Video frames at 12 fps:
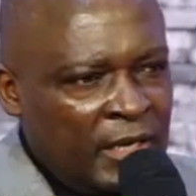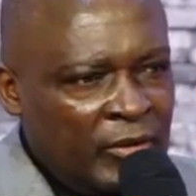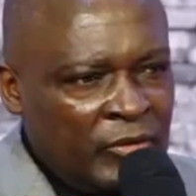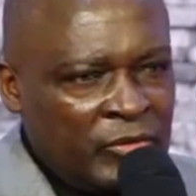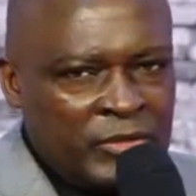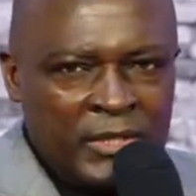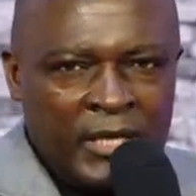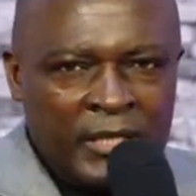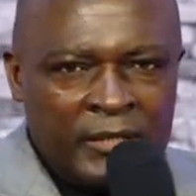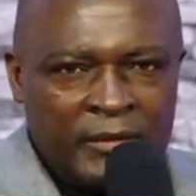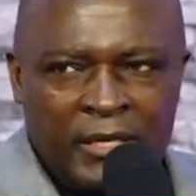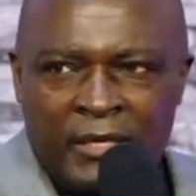was, I,
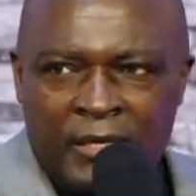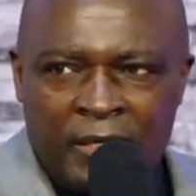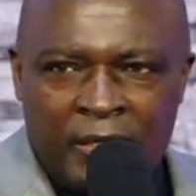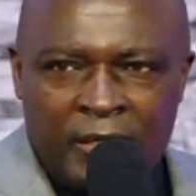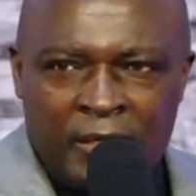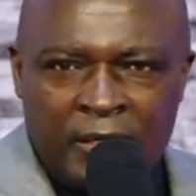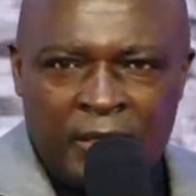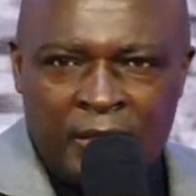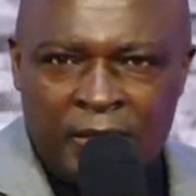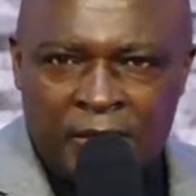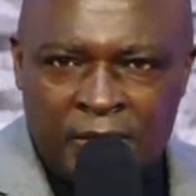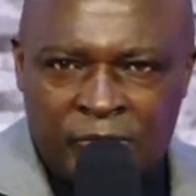uh, uh, uh
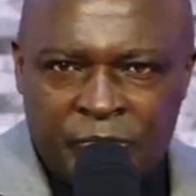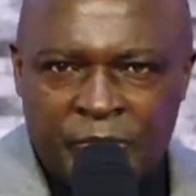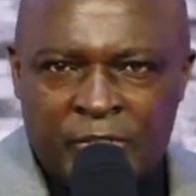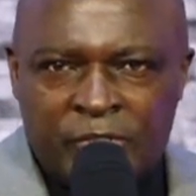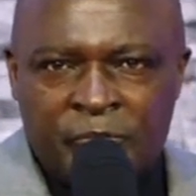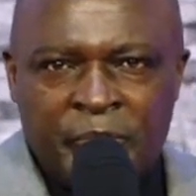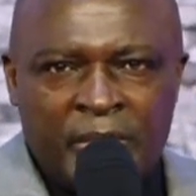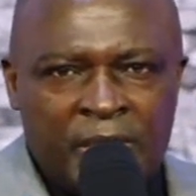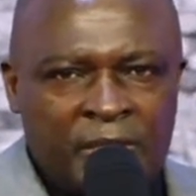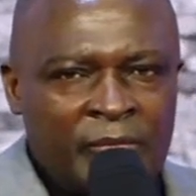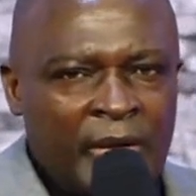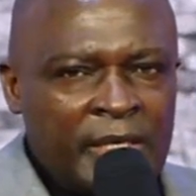the Spirit
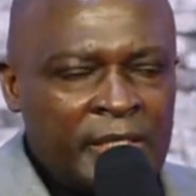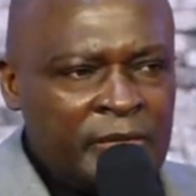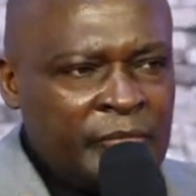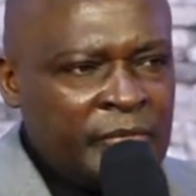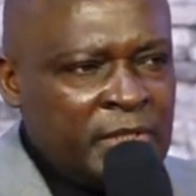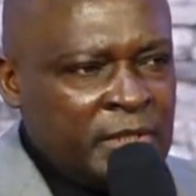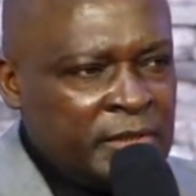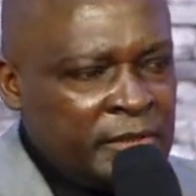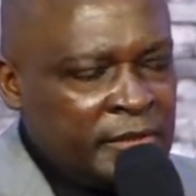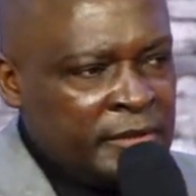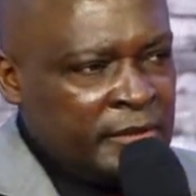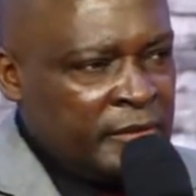reminded me
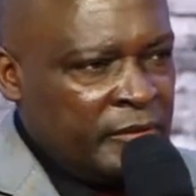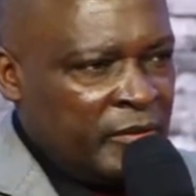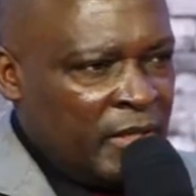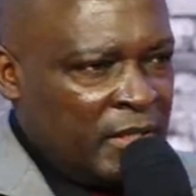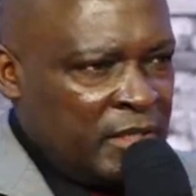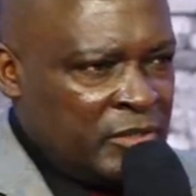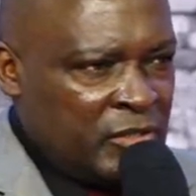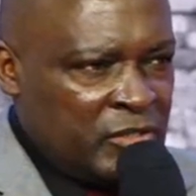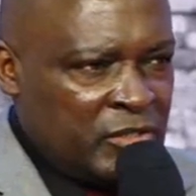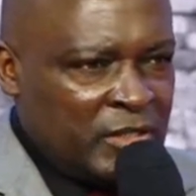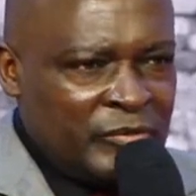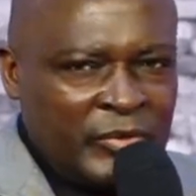that this is
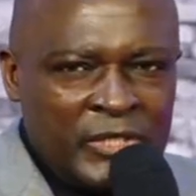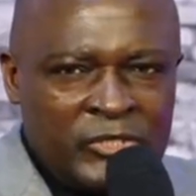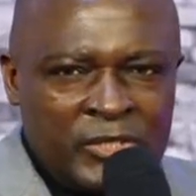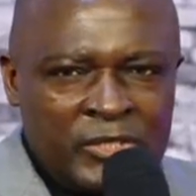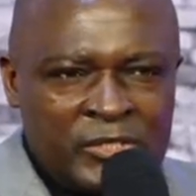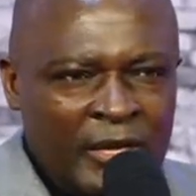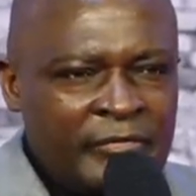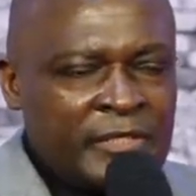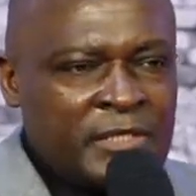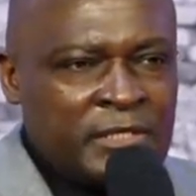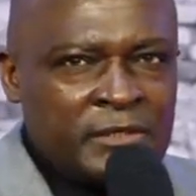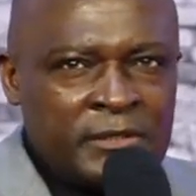celebration
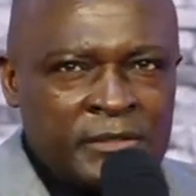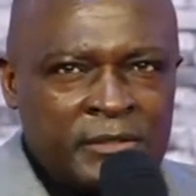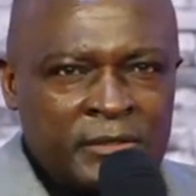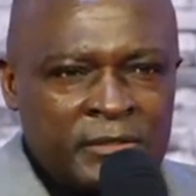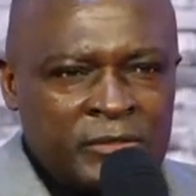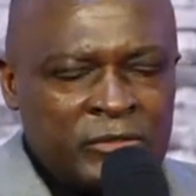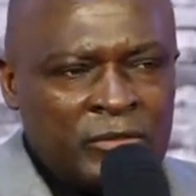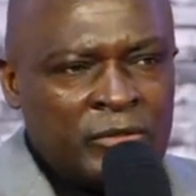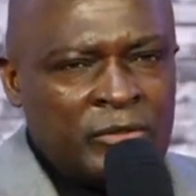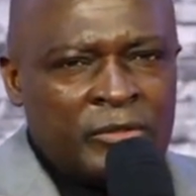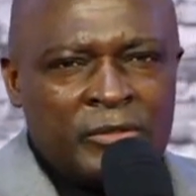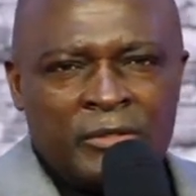service.
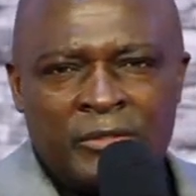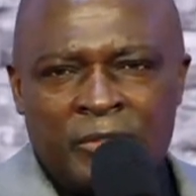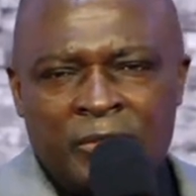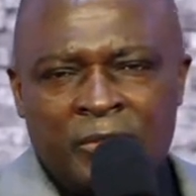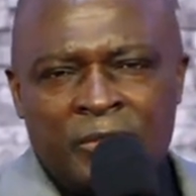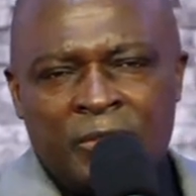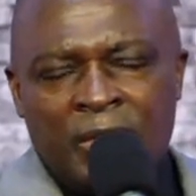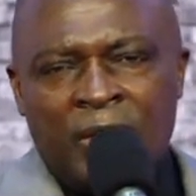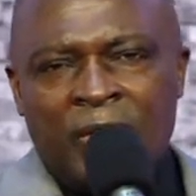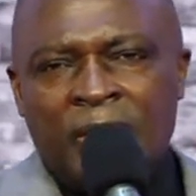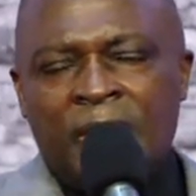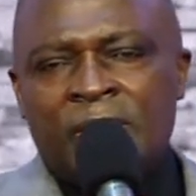So I
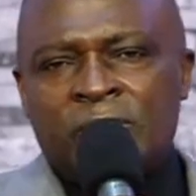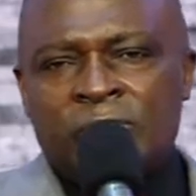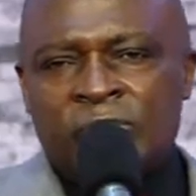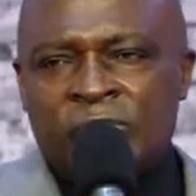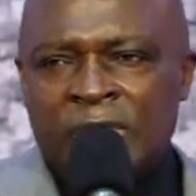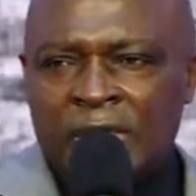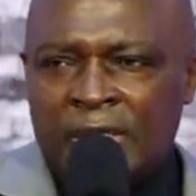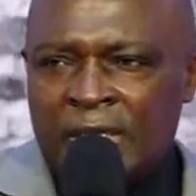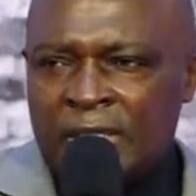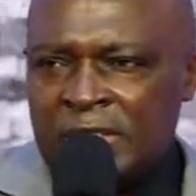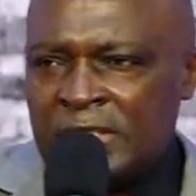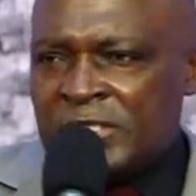want us to say
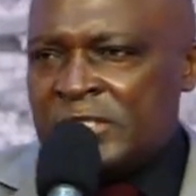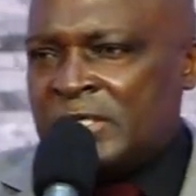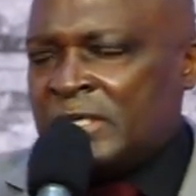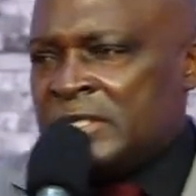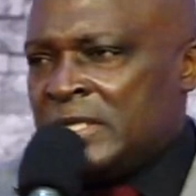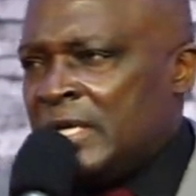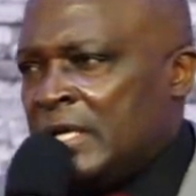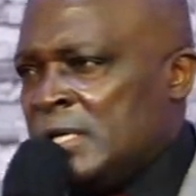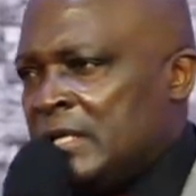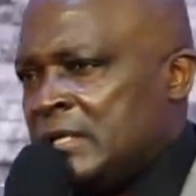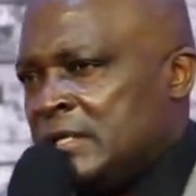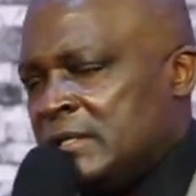that this is the
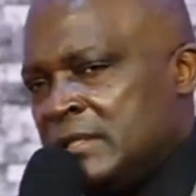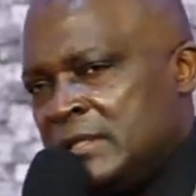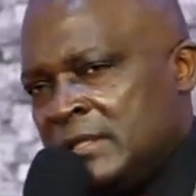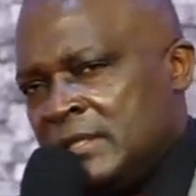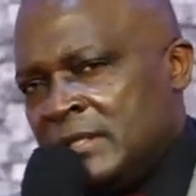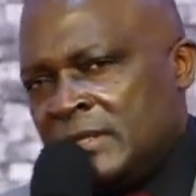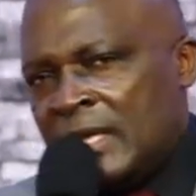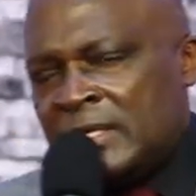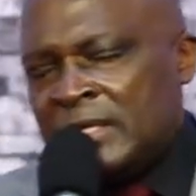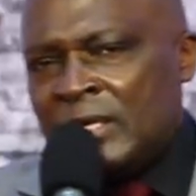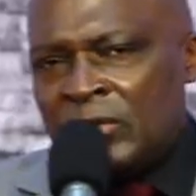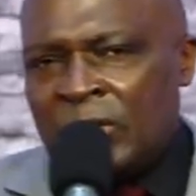day that
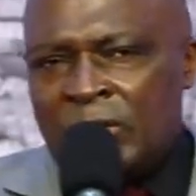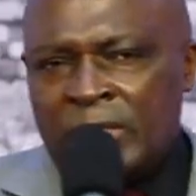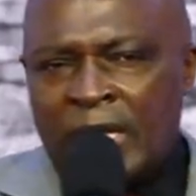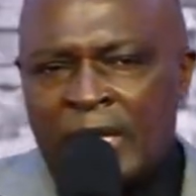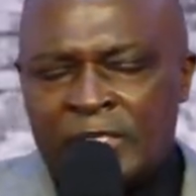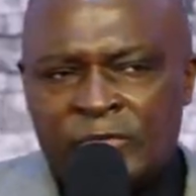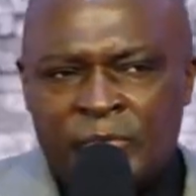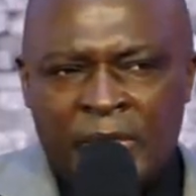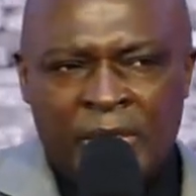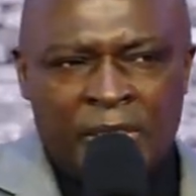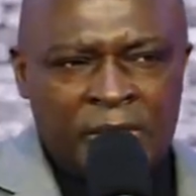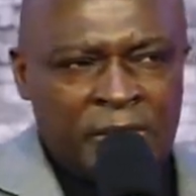the Lord has
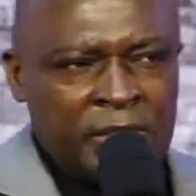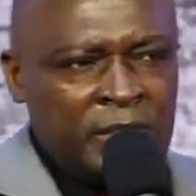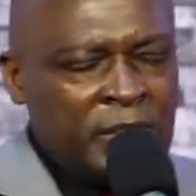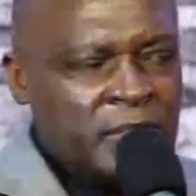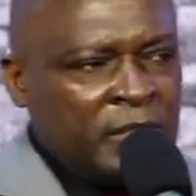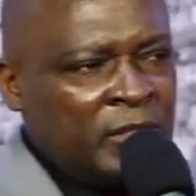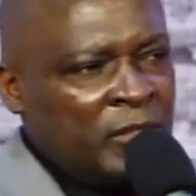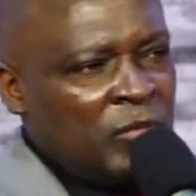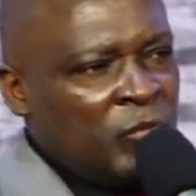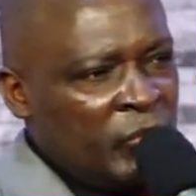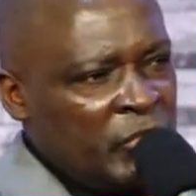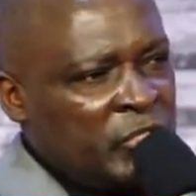made.
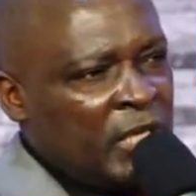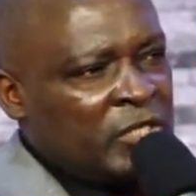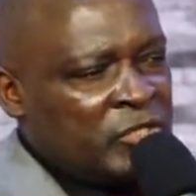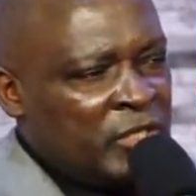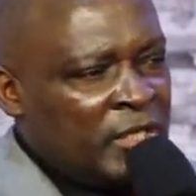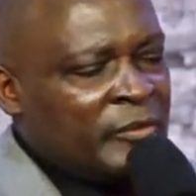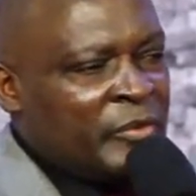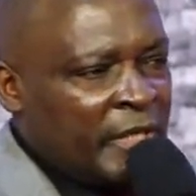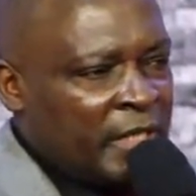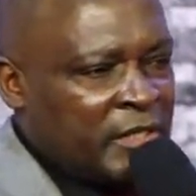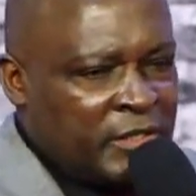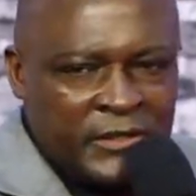We shall
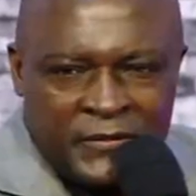celebrate.